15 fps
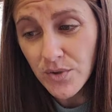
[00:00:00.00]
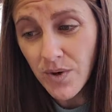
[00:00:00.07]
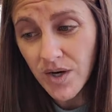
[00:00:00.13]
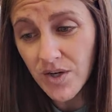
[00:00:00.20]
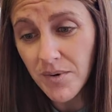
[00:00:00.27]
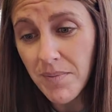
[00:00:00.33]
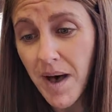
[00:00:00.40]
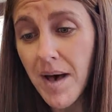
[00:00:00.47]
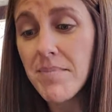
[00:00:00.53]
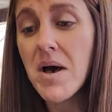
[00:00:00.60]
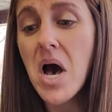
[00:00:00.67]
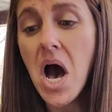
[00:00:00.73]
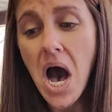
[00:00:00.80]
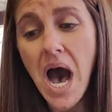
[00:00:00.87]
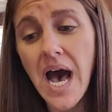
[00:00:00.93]
Uncle Bob.
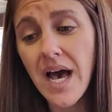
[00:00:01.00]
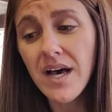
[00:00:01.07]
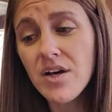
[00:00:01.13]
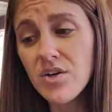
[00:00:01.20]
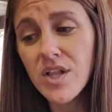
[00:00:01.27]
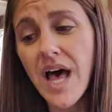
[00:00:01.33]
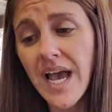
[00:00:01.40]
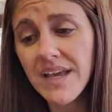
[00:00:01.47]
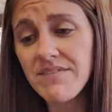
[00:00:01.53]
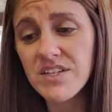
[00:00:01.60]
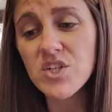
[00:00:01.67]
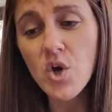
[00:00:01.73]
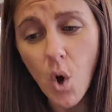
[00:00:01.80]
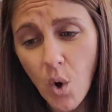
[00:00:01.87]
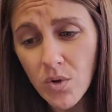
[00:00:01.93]
Uncle Ivan
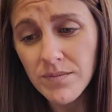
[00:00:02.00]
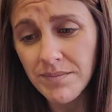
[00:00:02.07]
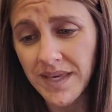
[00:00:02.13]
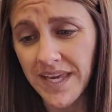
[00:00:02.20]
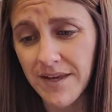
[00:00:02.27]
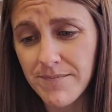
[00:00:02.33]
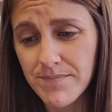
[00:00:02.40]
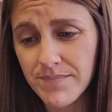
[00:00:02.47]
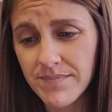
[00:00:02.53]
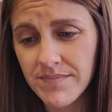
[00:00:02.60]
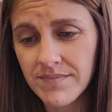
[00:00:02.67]
told me.